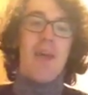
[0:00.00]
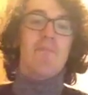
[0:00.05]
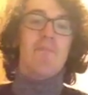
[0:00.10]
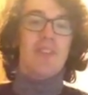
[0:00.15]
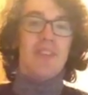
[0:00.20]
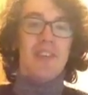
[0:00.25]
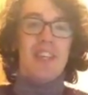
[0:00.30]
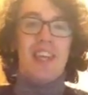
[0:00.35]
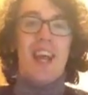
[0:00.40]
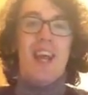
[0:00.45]

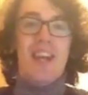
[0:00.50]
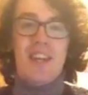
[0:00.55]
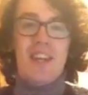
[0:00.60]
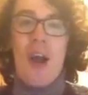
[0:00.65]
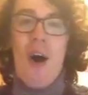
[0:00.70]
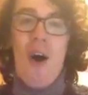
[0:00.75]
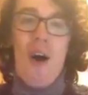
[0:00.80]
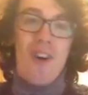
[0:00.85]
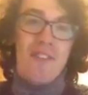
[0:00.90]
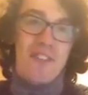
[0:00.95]
So you get
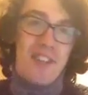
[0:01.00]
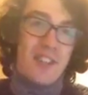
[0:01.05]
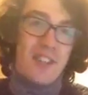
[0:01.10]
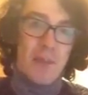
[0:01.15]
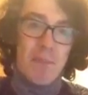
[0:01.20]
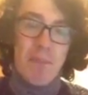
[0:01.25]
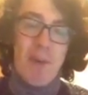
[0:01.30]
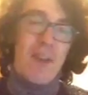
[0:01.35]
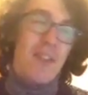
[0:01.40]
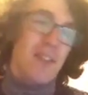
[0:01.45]
cards and
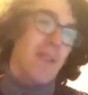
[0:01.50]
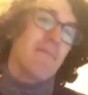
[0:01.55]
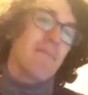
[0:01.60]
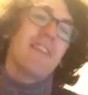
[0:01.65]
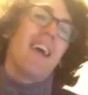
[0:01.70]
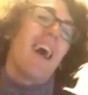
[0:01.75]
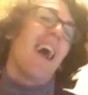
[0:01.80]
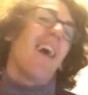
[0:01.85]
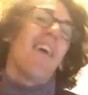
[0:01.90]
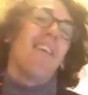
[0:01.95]
you put them
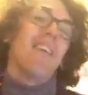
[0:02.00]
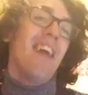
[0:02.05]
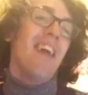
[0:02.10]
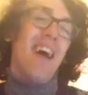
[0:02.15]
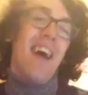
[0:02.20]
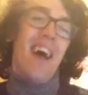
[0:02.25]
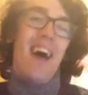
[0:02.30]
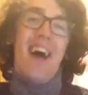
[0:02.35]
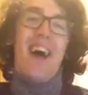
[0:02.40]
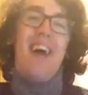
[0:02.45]
down,
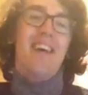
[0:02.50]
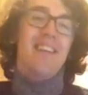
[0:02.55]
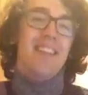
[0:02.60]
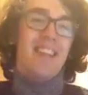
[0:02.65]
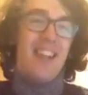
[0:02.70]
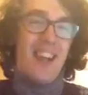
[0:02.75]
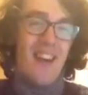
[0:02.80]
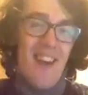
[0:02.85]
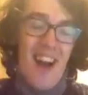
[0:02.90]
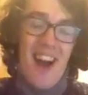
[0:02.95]
and
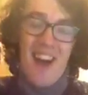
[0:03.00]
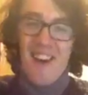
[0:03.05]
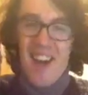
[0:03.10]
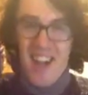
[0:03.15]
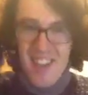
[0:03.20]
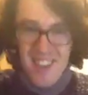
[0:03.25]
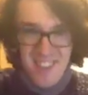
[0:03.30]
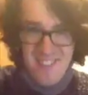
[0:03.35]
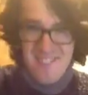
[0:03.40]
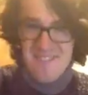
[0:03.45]

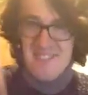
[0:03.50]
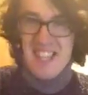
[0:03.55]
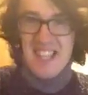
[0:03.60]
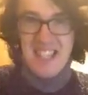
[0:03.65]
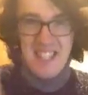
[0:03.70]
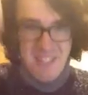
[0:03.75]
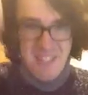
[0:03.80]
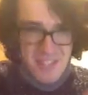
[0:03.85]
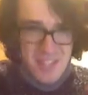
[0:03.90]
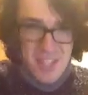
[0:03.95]

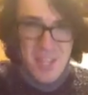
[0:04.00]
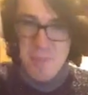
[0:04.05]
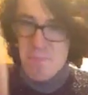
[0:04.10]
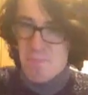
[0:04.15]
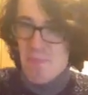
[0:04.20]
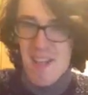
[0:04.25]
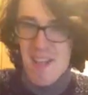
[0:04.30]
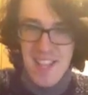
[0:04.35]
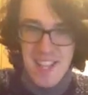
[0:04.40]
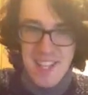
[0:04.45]
two
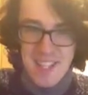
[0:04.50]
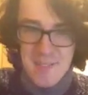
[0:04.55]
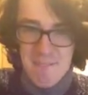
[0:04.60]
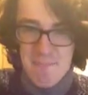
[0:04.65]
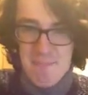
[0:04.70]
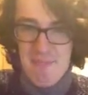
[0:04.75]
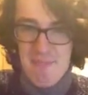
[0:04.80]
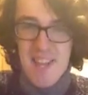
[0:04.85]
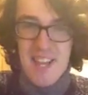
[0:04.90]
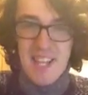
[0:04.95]
players
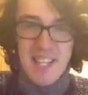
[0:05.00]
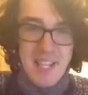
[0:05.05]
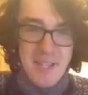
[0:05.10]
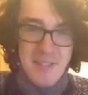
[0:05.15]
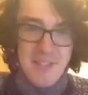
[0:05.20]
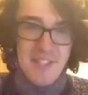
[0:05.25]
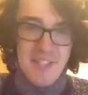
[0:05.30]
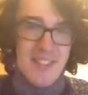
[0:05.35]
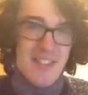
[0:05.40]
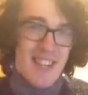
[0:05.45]
play
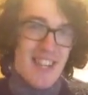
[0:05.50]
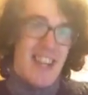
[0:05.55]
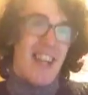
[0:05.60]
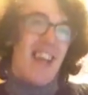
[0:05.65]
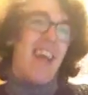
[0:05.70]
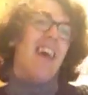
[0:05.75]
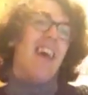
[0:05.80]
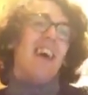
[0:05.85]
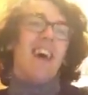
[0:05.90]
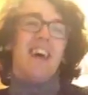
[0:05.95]
usually,
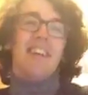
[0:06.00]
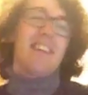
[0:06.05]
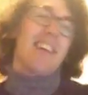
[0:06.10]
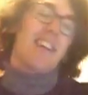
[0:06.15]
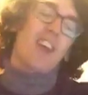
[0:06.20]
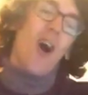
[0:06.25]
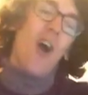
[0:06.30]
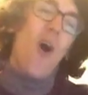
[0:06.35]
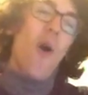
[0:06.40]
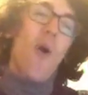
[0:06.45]
and you're
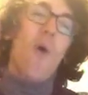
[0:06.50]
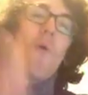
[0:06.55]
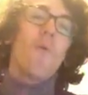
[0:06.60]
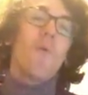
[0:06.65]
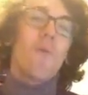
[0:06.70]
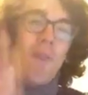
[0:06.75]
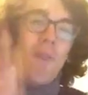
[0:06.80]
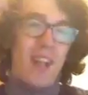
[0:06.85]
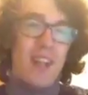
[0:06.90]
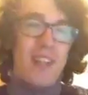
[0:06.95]
like,
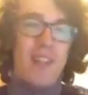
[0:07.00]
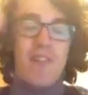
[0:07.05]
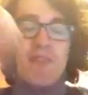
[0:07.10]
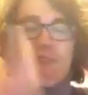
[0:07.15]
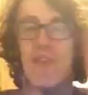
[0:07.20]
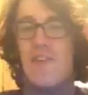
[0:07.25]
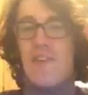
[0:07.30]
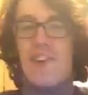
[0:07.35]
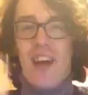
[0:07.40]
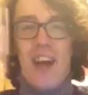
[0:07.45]
and you
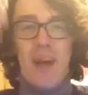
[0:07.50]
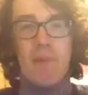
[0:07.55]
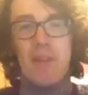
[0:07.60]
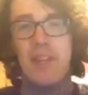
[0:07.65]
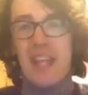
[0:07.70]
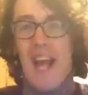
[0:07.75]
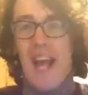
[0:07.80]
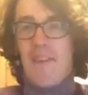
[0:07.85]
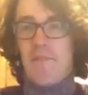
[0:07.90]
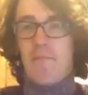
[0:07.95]
throw down, and when
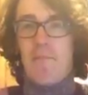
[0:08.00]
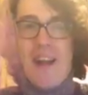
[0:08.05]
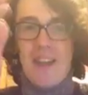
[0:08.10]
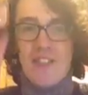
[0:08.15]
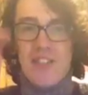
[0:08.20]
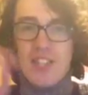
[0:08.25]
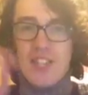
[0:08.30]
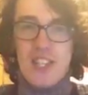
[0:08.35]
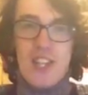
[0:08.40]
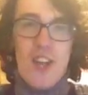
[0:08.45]
you have
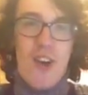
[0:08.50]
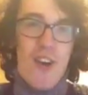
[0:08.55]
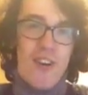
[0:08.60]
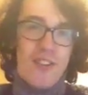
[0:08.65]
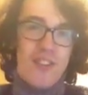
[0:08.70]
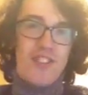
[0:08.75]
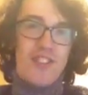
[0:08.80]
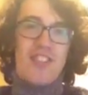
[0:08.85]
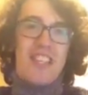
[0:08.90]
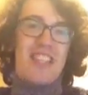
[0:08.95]
matching
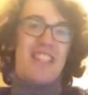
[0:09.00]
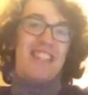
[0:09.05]
cards, you say